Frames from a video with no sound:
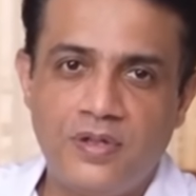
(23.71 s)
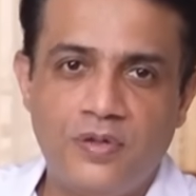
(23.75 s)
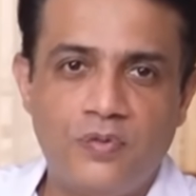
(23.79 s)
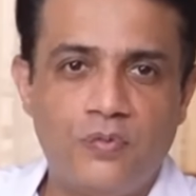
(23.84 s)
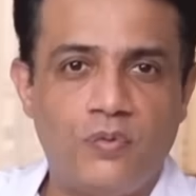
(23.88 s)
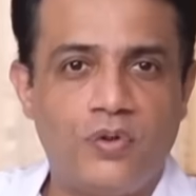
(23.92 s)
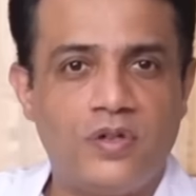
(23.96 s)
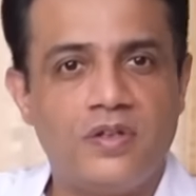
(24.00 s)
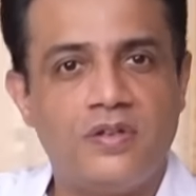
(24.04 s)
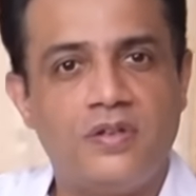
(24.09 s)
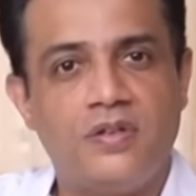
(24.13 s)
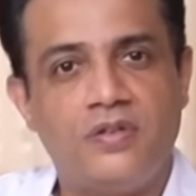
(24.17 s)

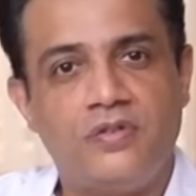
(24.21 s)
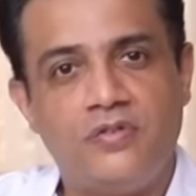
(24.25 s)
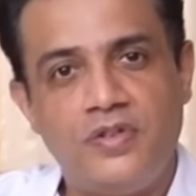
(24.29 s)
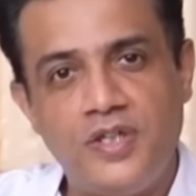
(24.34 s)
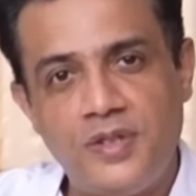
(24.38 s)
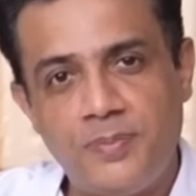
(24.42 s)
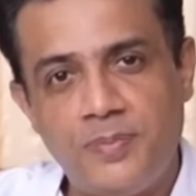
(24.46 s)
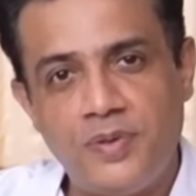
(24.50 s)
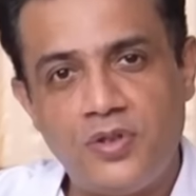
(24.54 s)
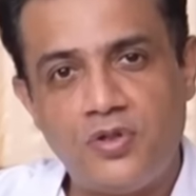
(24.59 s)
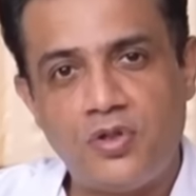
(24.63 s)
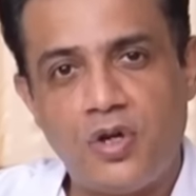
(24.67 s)
What are the
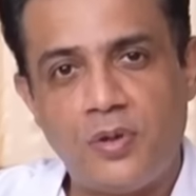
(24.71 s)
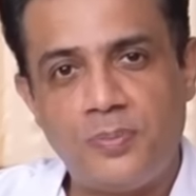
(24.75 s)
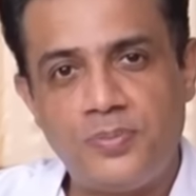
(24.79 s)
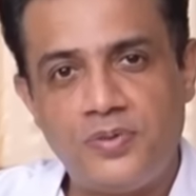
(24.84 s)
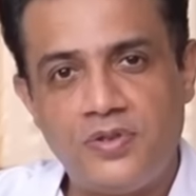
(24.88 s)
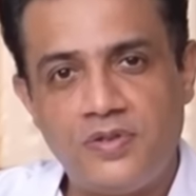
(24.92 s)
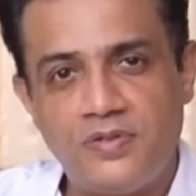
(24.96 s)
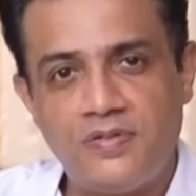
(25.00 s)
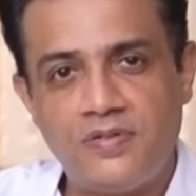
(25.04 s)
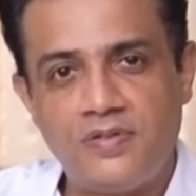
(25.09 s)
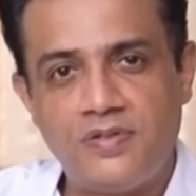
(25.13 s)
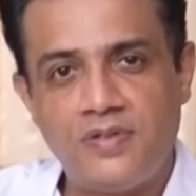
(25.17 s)
treatment
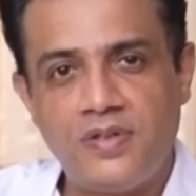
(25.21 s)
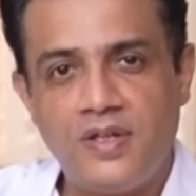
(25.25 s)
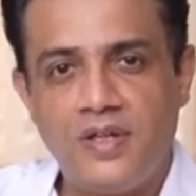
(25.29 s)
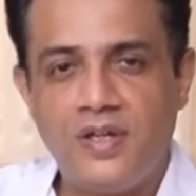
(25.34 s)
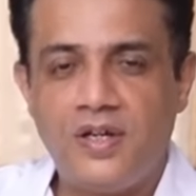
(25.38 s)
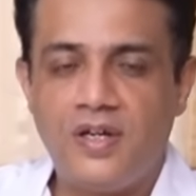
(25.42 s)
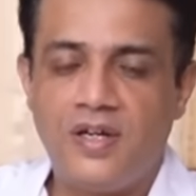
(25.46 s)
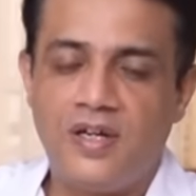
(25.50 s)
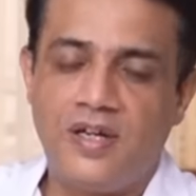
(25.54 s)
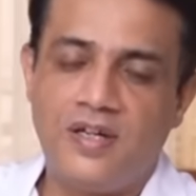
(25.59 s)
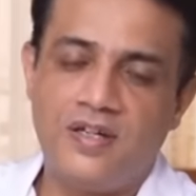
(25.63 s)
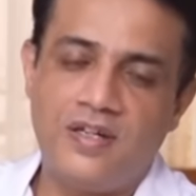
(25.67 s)
options?
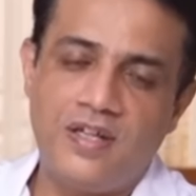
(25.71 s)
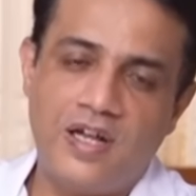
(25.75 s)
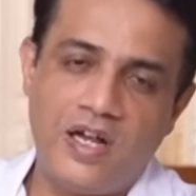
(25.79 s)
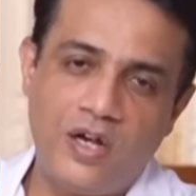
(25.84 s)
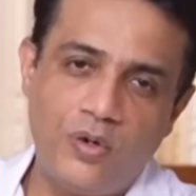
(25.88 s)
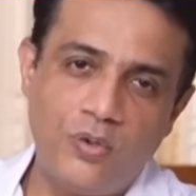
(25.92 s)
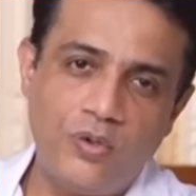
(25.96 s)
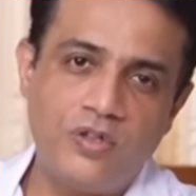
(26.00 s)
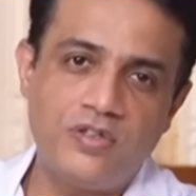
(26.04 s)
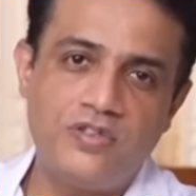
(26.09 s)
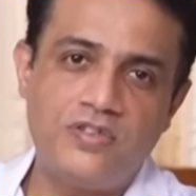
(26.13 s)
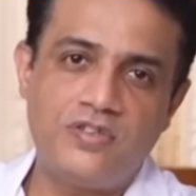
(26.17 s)
And
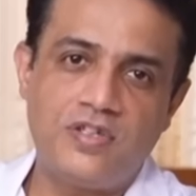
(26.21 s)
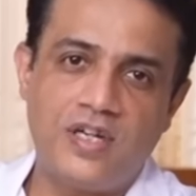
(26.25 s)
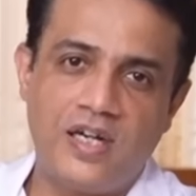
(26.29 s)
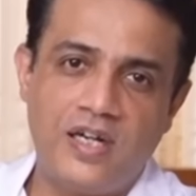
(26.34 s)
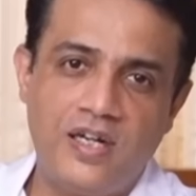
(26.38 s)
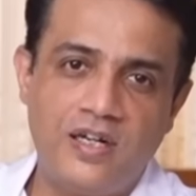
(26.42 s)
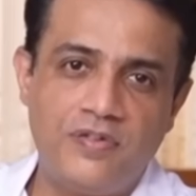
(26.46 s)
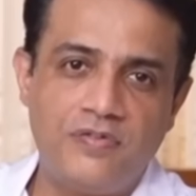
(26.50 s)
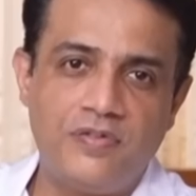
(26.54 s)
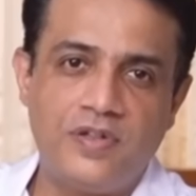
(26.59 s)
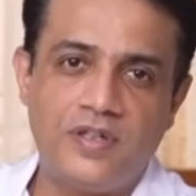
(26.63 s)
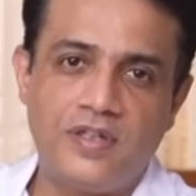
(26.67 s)
how a
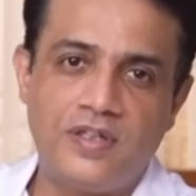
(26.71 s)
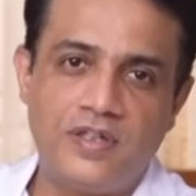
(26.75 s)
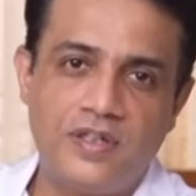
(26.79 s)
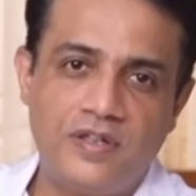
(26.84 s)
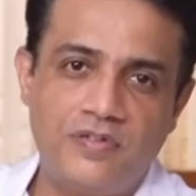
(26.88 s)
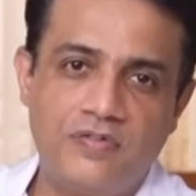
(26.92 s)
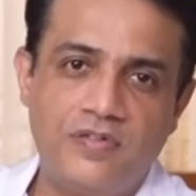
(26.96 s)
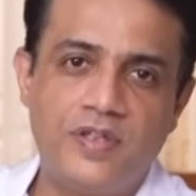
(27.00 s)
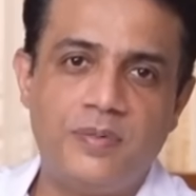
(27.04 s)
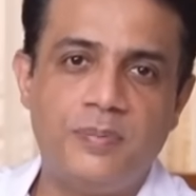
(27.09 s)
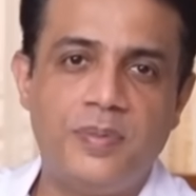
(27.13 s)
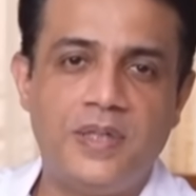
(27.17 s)
child affected with